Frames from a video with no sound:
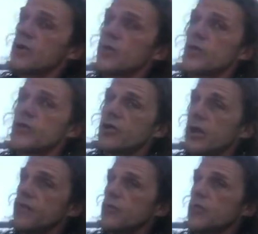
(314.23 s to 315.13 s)
what you
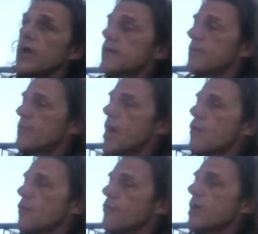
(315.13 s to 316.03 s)
can do, like the
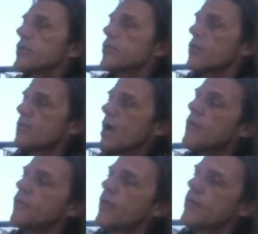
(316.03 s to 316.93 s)
power breath or the
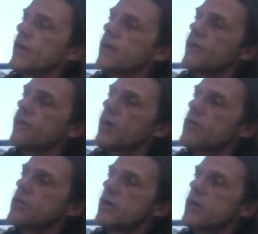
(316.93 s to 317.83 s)
brown fat
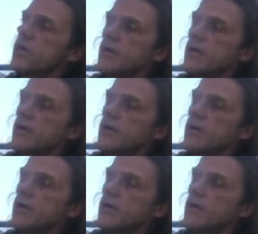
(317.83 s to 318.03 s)
activation,